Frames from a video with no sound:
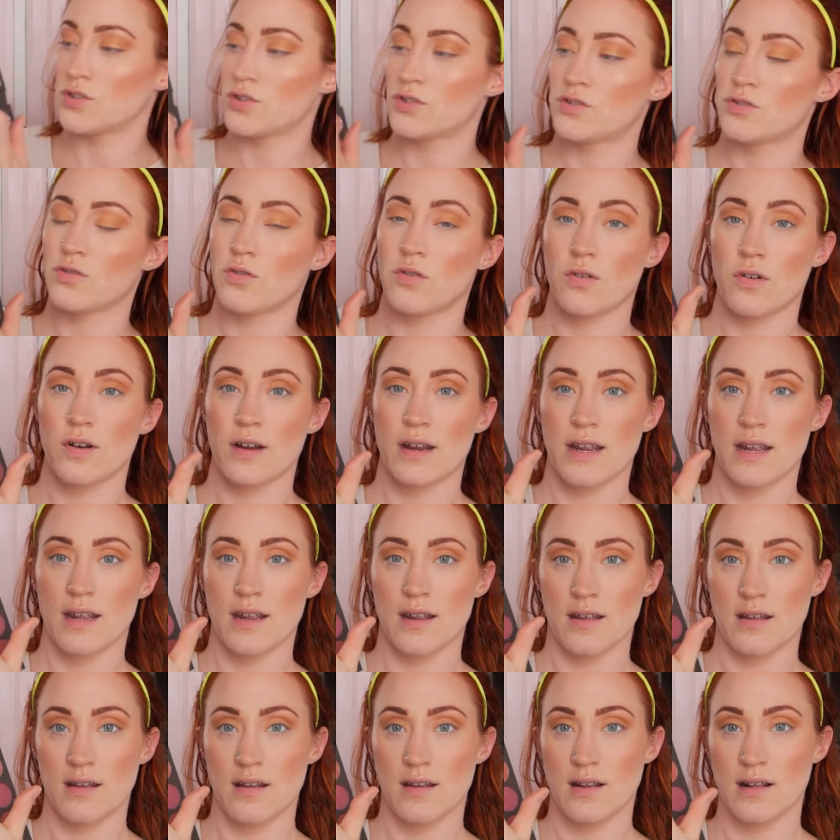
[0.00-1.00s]
Story
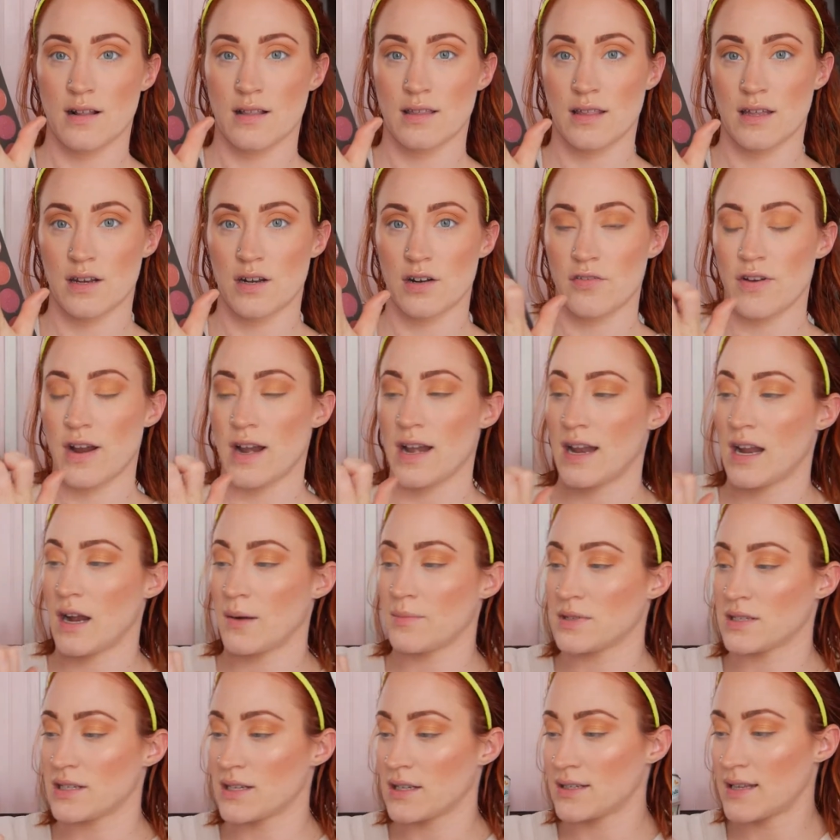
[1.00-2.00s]
glitter right here. I'm
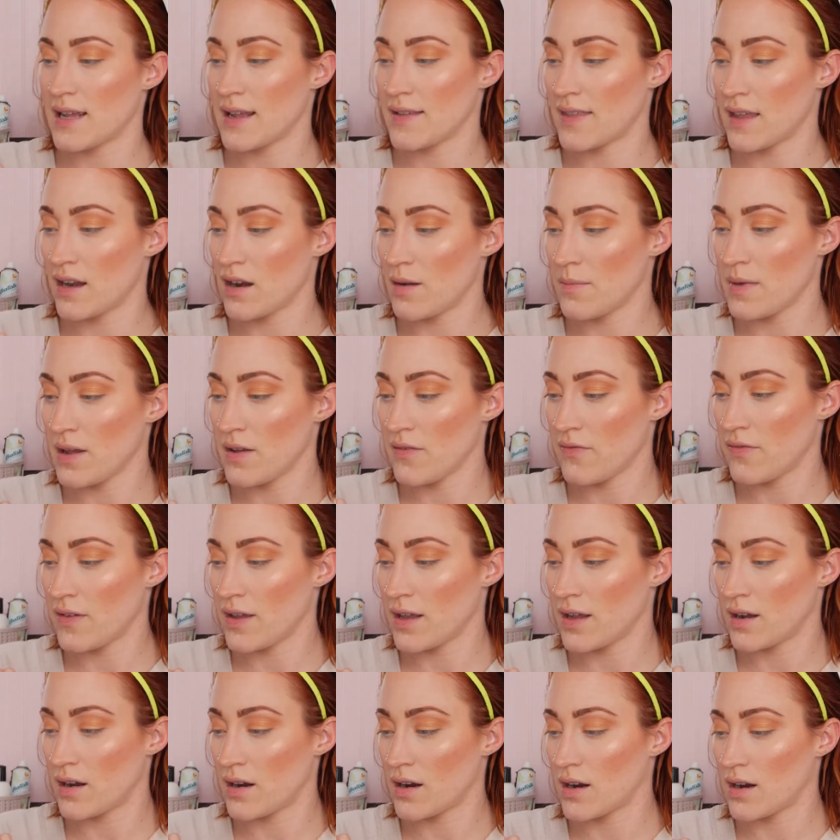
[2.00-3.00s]
just going to take that on my
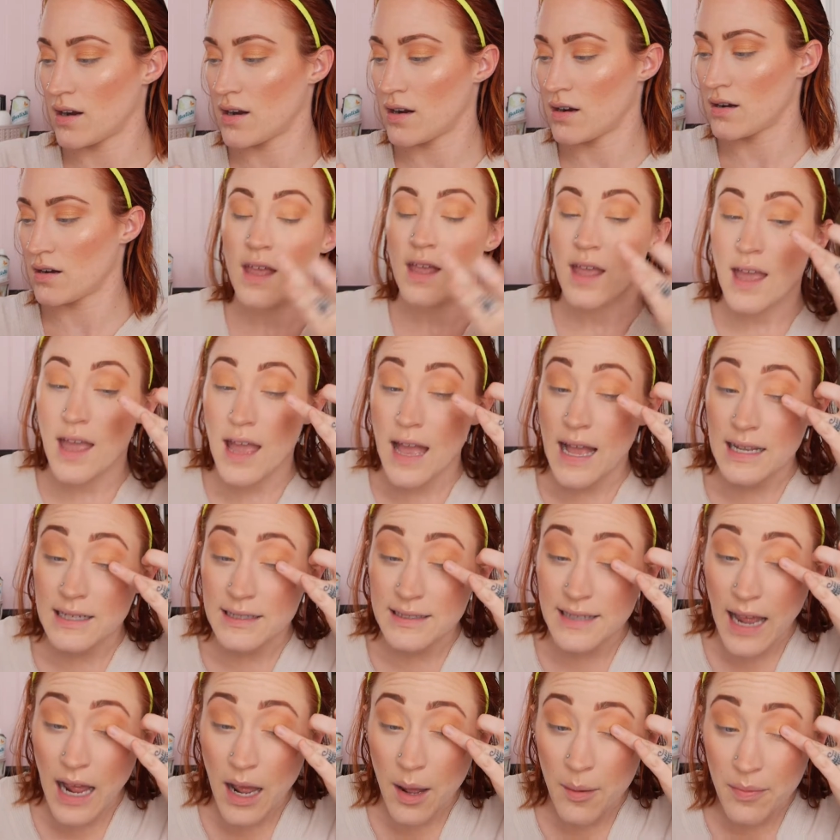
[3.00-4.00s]
finger and
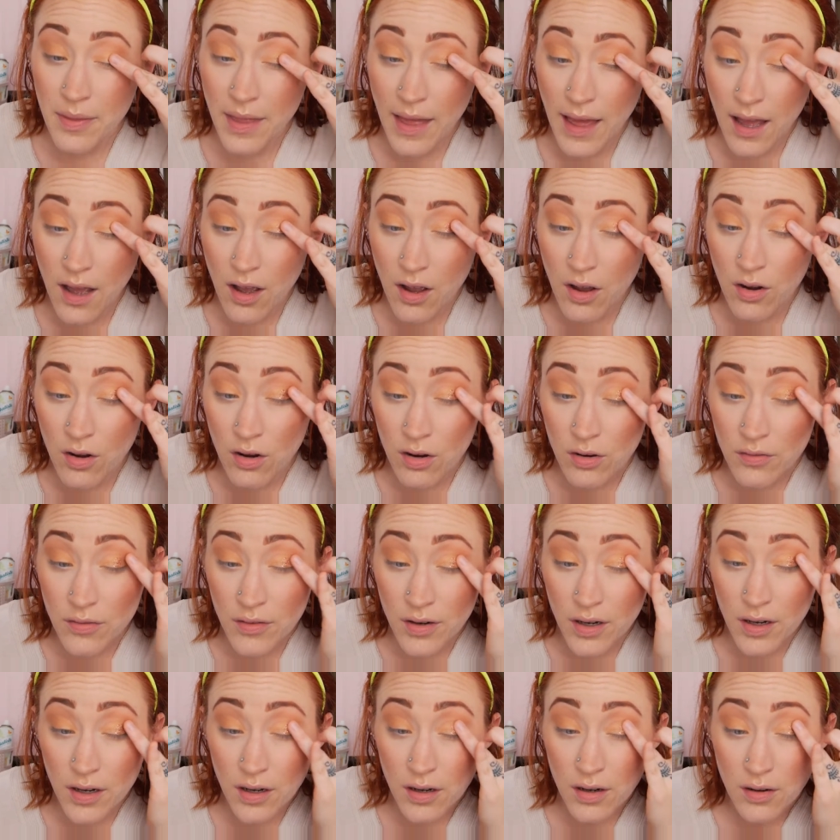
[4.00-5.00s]
dab that
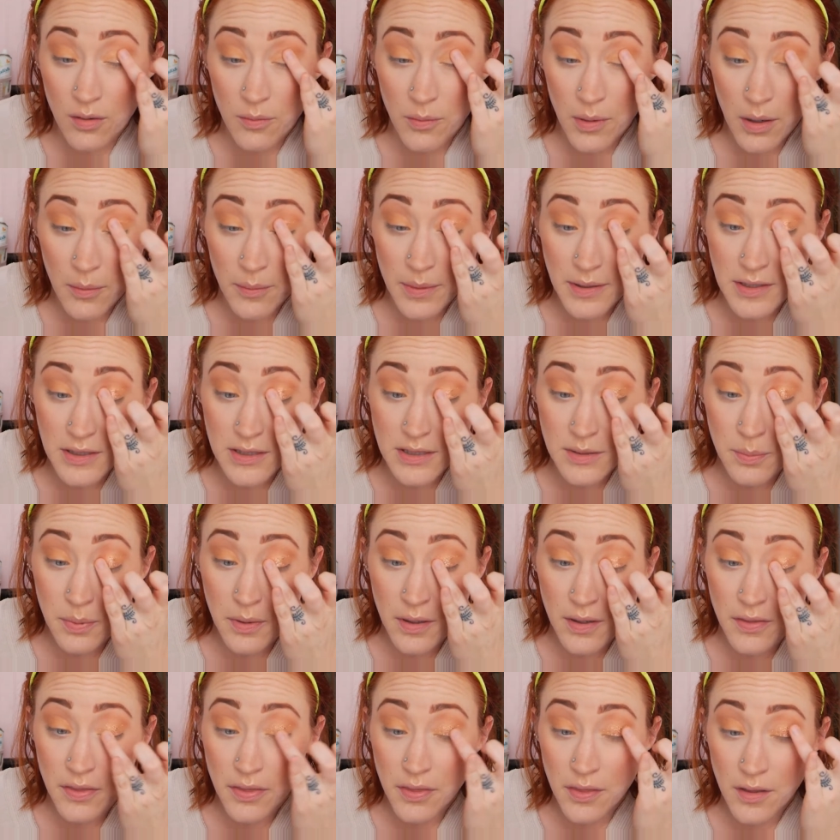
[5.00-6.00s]
over where we just
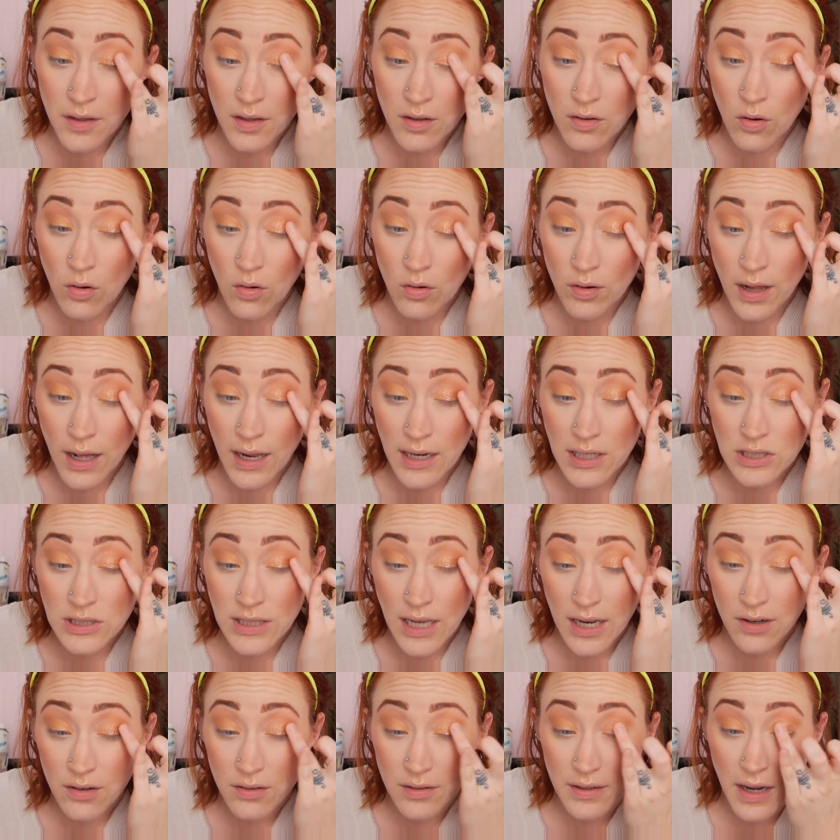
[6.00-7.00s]
put the gold
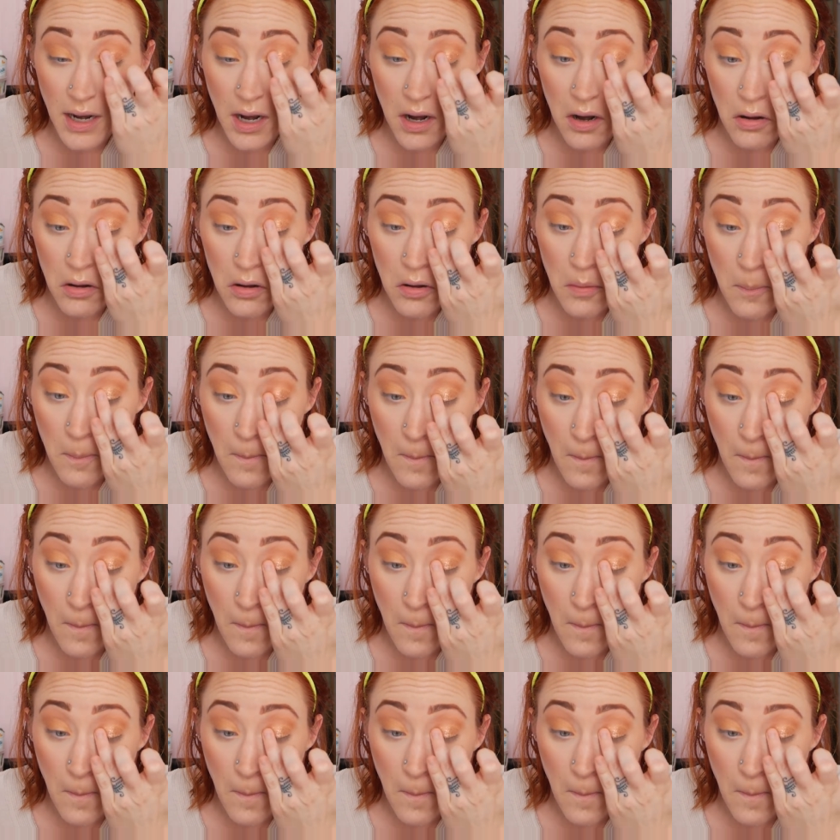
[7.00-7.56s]
eyeshadow down.